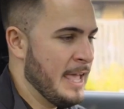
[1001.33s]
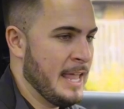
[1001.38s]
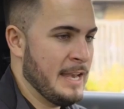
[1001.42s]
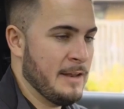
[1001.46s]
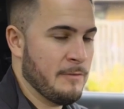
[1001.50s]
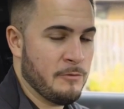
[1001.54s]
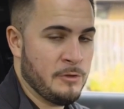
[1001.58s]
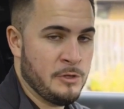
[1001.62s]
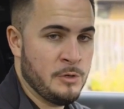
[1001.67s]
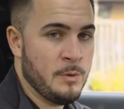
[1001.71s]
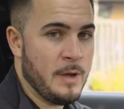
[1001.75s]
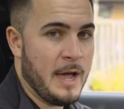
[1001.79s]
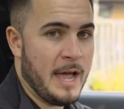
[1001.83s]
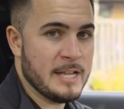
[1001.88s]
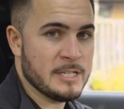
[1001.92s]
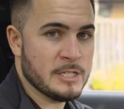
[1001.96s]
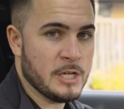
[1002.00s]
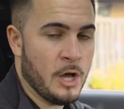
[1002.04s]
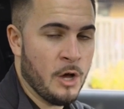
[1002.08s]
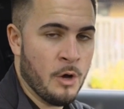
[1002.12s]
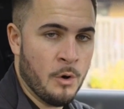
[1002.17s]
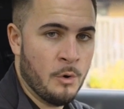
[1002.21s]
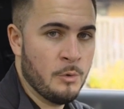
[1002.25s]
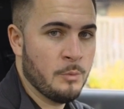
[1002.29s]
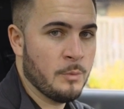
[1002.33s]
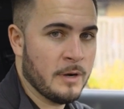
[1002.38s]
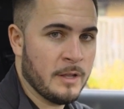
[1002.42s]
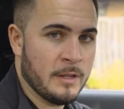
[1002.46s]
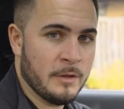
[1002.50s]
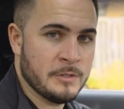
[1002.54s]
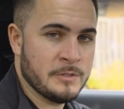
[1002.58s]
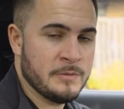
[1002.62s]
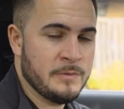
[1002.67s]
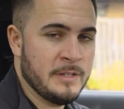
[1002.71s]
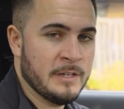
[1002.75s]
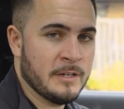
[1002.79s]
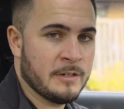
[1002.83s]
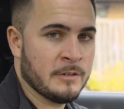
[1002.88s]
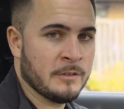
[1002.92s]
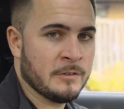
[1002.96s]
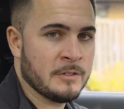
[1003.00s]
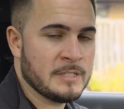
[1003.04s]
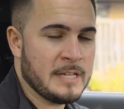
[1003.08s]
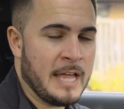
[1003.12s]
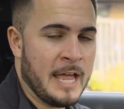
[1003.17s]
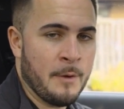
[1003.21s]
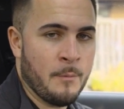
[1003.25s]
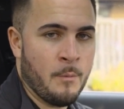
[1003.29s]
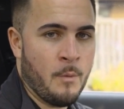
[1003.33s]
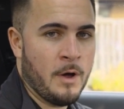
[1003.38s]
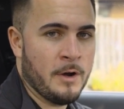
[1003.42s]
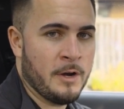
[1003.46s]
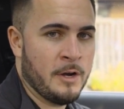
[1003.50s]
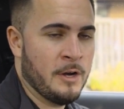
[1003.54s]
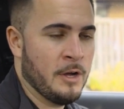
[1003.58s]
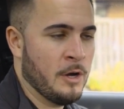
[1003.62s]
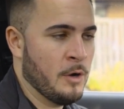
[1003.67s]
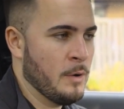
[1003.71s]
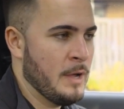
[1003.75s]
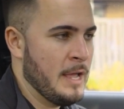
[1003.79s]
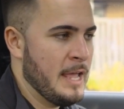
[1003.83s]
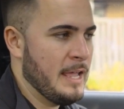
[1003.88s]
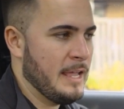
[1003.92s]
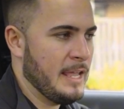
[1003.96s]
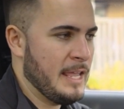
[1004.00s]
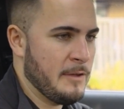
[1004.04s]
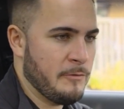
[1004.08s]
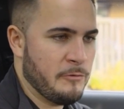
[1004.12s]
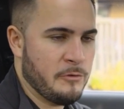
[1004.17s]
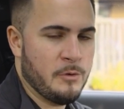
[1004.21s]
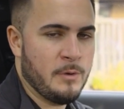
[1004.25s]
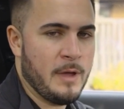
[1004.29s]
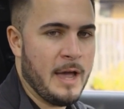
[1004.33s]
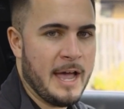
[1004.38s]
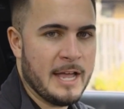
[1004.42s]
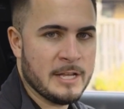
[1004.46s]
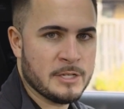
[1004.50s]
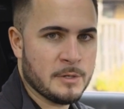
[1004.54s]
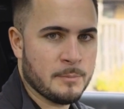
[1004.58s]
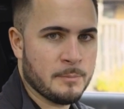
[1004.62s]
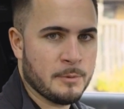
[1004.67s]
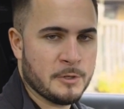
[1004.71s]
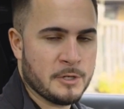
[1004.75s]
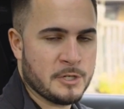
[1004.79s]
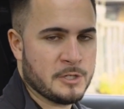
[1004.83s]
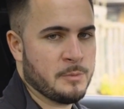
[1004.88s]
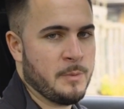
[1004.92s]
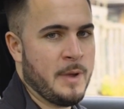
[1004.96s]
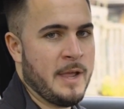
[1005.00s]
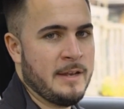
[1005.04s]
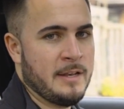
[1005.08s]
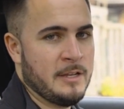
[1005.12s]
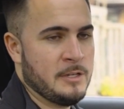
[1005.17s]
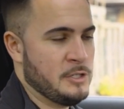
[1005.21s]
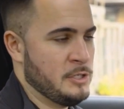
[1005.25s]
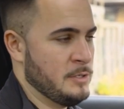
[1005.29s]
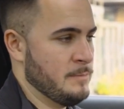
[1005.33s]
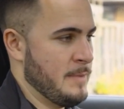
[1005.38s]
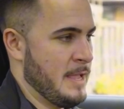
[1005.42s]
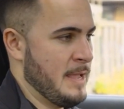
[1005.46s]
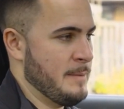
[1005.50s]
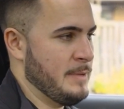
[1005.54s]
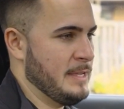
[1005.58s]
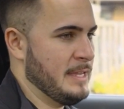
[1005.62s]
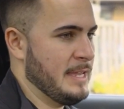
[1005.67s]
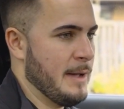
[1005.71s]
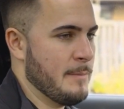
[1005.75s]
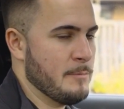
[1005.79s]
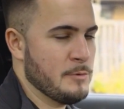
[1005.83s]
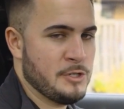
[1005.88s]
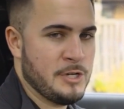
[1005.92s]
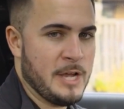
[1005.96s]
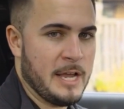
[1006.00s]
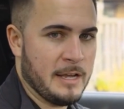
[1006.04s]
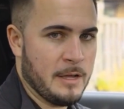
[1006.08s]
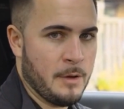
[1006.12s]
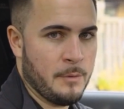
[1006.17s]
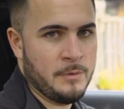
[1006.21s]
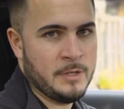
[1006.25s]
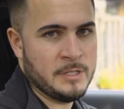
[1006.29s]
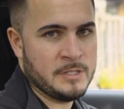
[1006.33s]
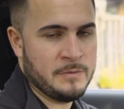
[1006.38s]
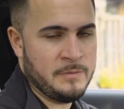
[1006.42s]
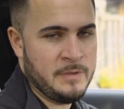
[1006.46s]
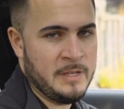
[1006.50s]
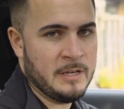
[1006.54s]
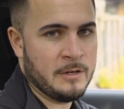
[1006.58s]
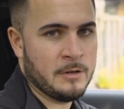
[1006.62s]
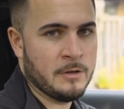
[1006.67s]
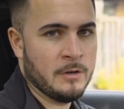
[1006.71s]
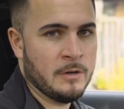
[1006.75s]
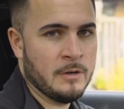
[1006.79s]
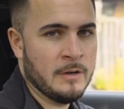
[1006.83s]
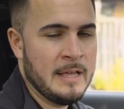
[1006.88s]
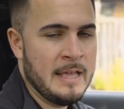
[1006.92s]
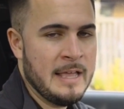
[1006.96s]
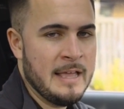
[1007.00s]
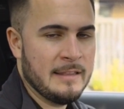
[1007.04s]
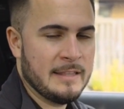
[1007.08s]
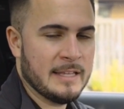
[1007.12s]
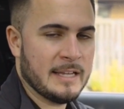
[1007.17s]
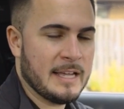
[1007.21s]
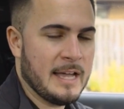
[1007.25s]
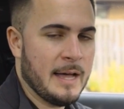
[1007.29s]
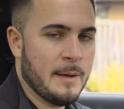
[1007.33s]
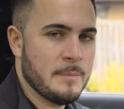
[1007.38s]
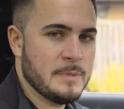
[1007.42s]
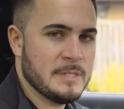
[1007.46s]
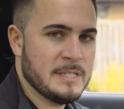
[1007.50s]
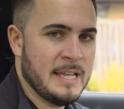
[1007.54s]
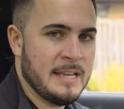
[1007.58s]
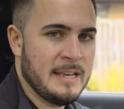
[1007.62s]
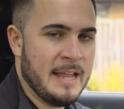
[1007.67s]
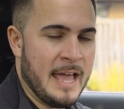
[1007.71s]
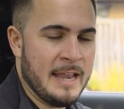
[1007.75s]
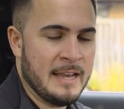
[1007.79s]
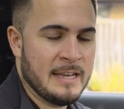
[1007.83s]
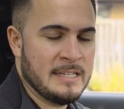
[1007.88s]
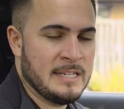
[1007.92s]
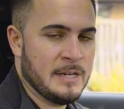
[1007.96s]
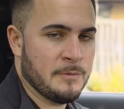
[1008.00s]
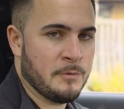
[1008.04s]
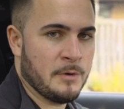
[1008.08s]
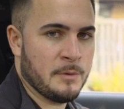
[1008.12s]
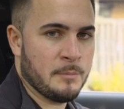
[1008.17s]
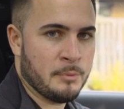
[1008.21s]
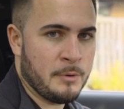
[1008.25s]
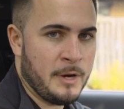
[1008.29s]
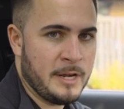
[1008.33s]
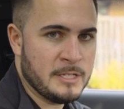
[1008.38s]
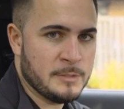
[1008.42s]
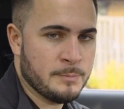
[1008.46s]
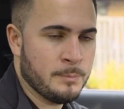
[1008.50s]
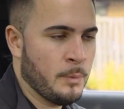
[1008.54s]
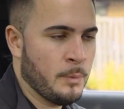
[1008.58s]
And if you guys own one of those vehicles, I want to know if you guys are persuaded to maybe come check out this vehicle that comes in at a different price